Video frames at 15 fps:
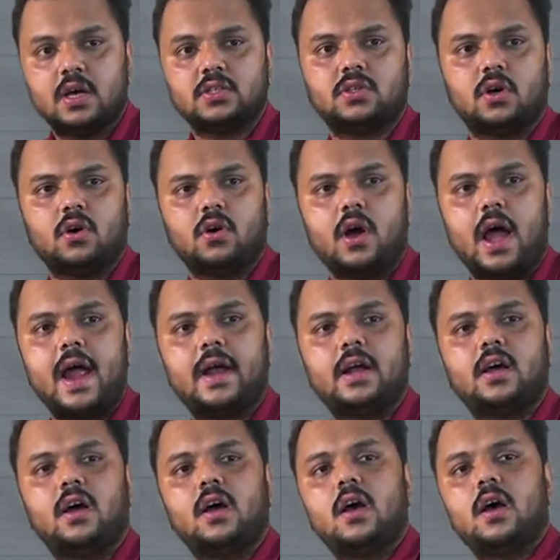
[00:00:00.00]
So,
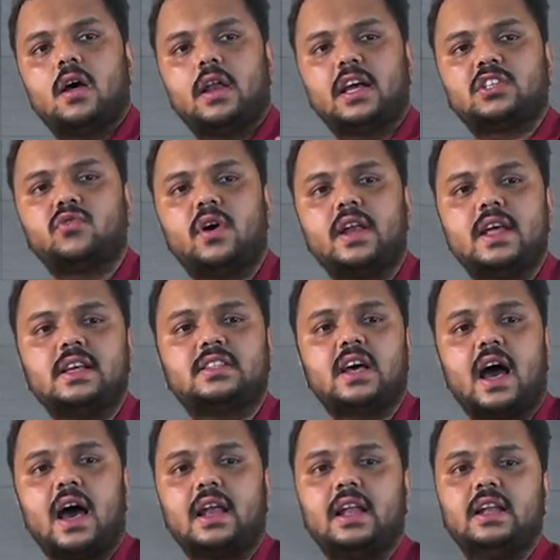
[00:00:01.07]
and next one is
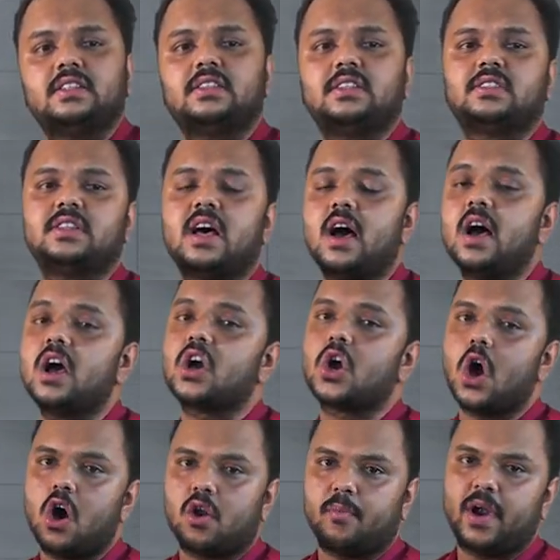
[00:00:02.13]
analysis the
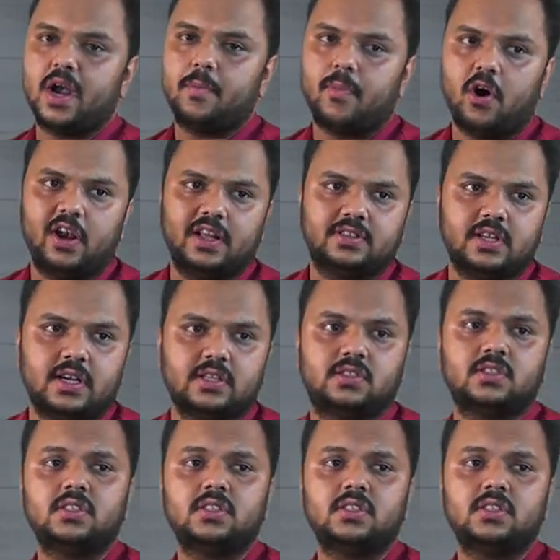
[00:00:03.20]
government policies.